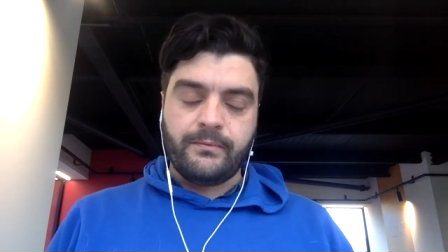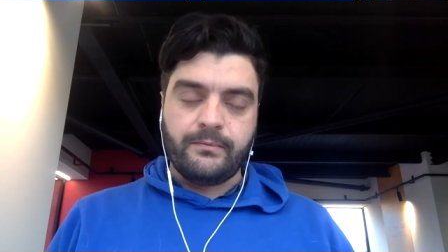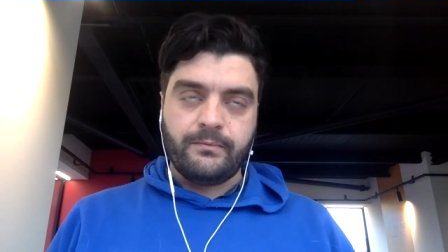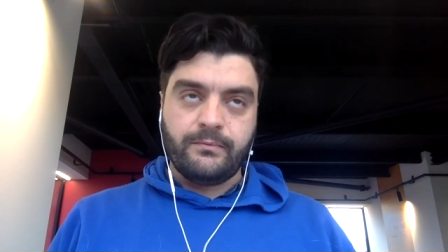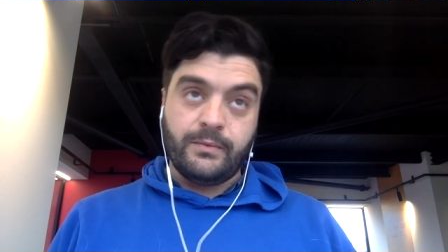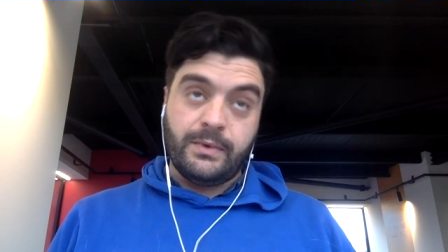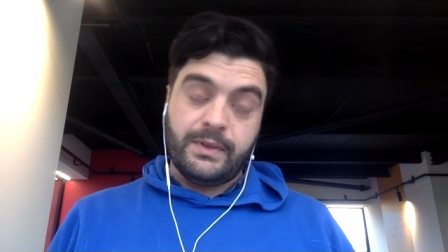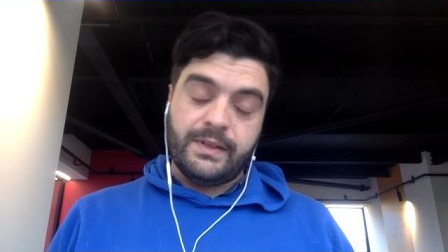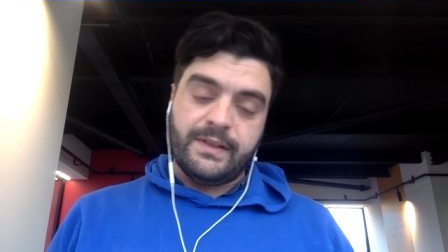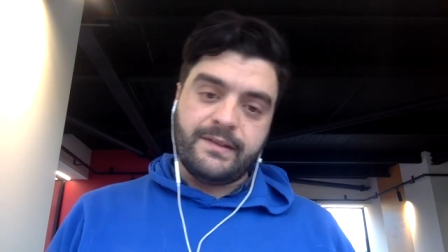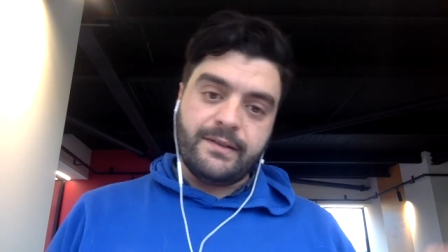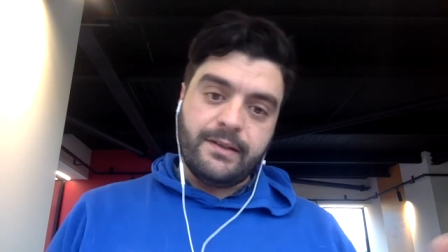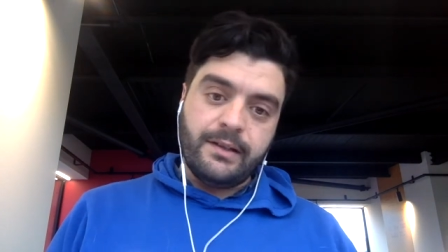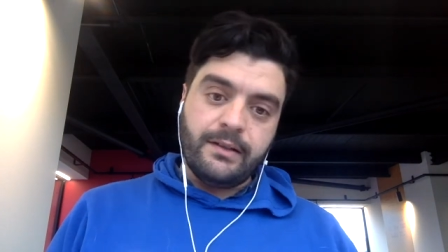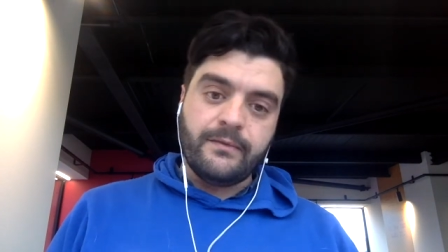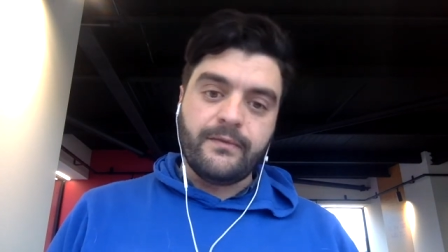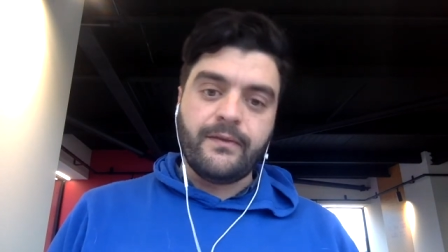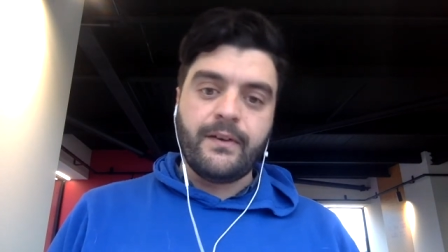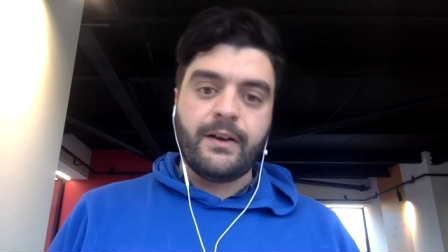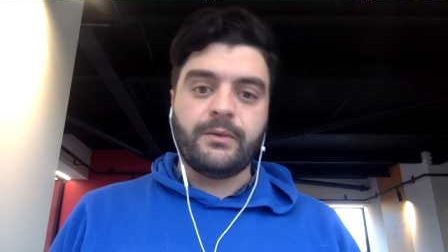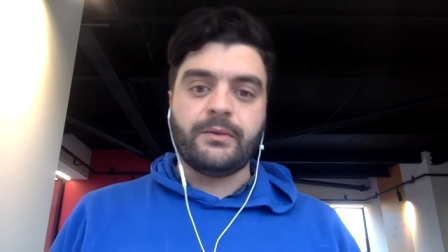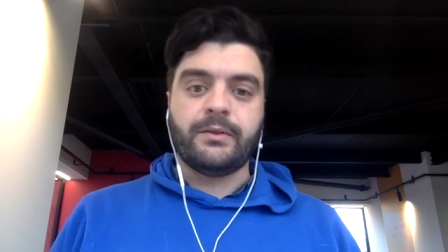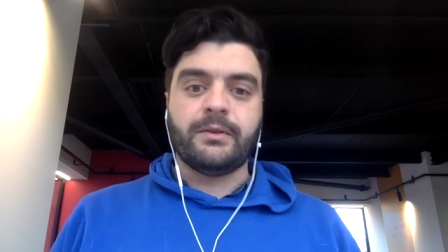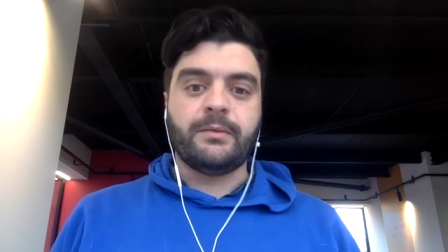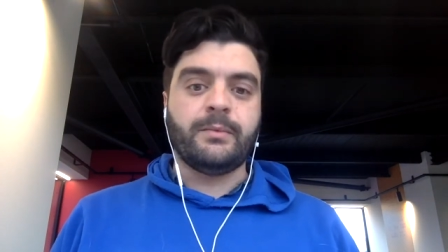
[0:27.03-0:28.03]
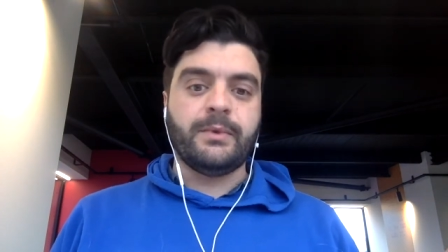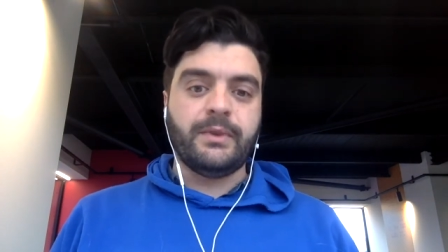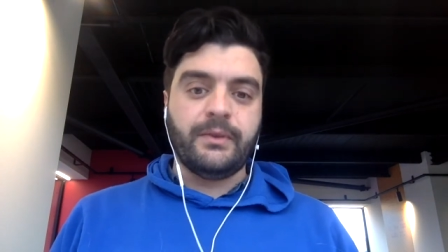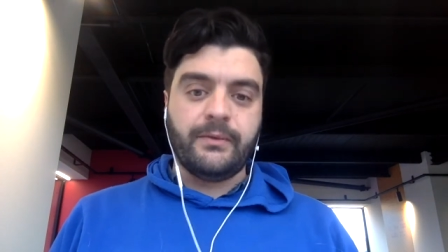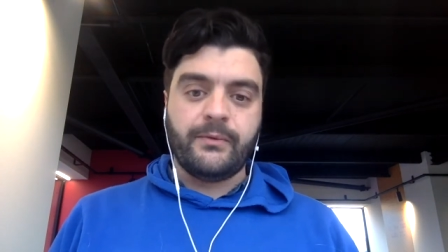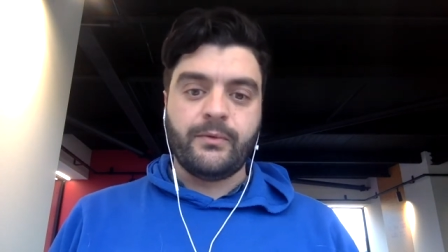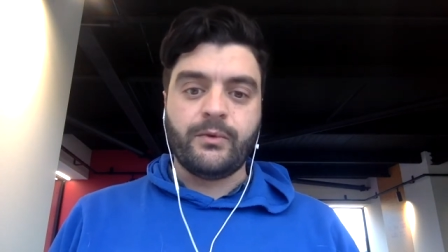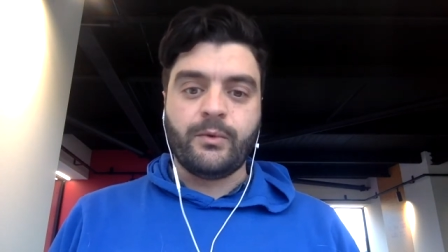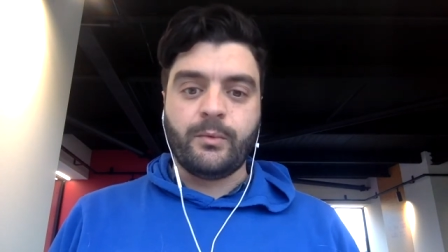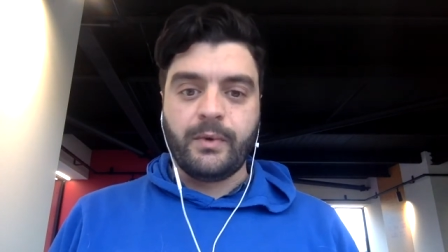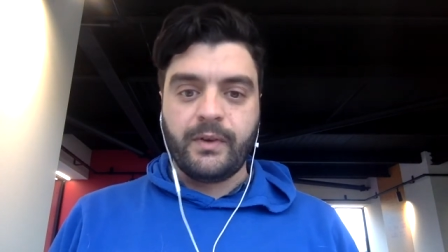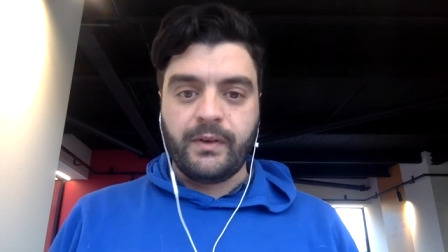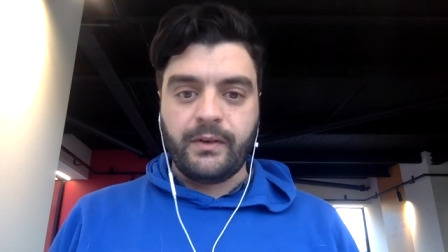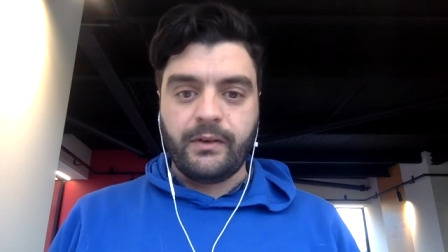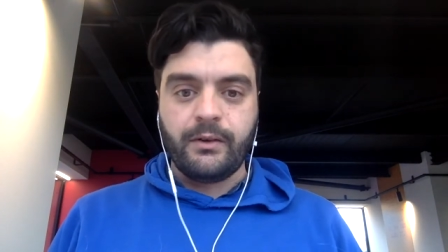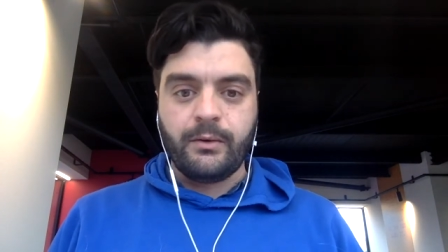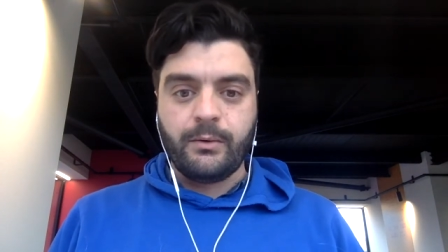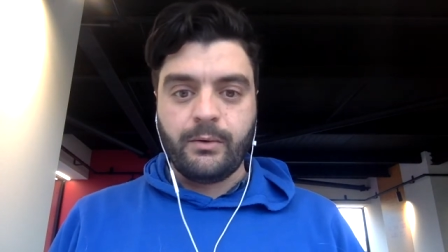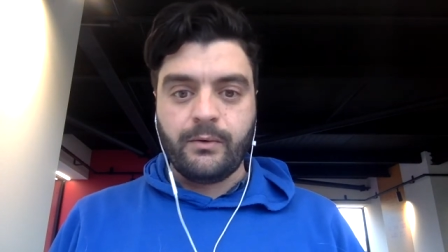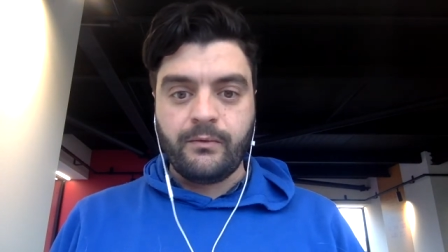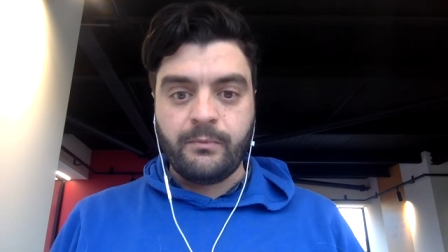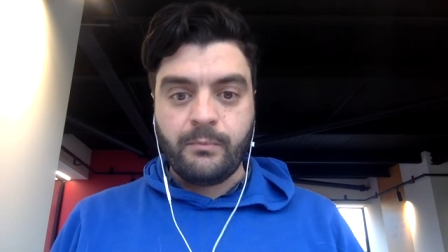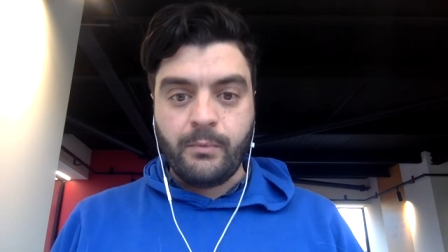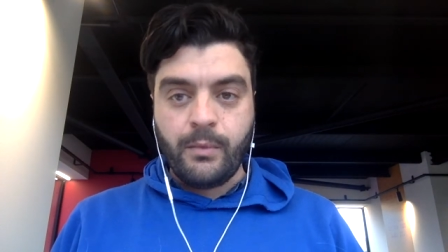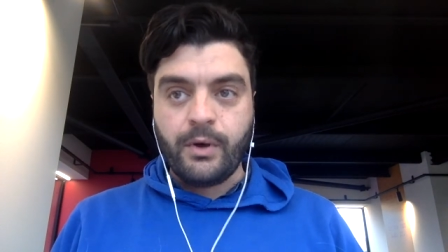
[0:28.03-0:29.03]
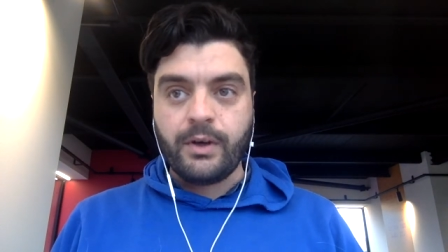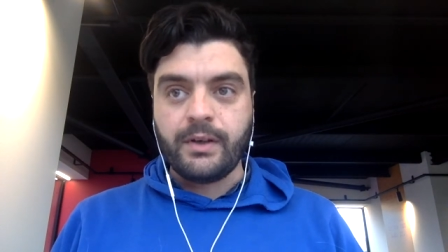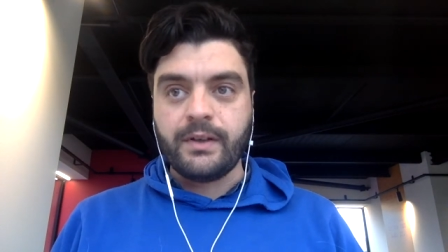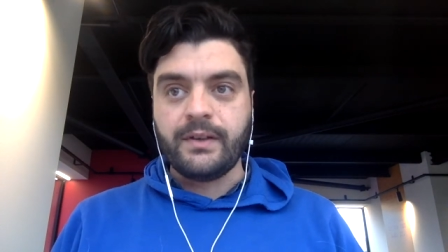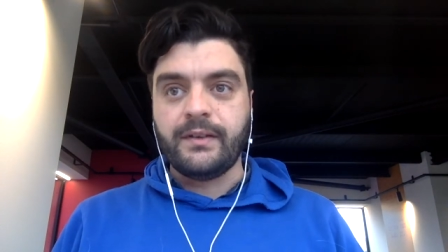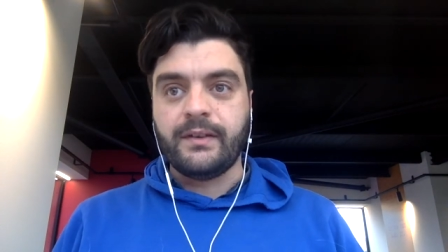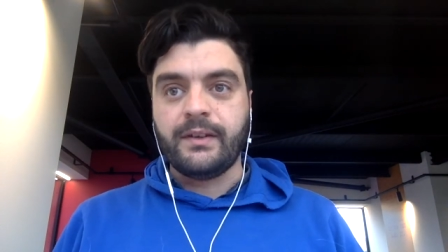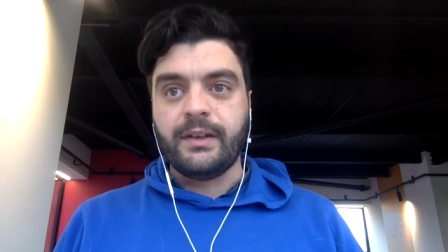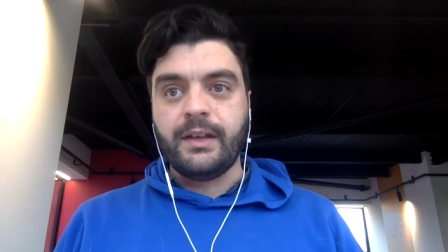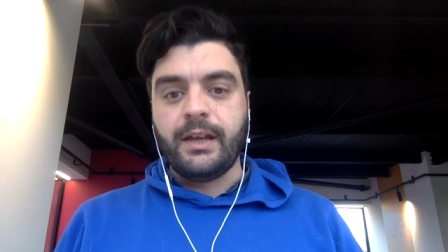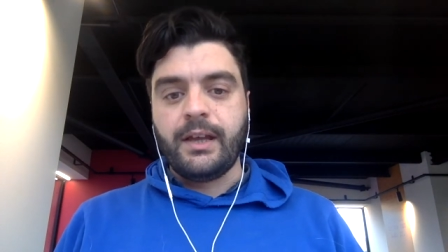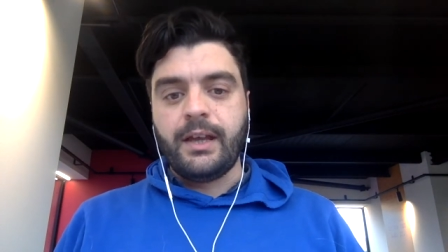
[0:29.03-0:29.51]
well, still founder, but former CEO of Moz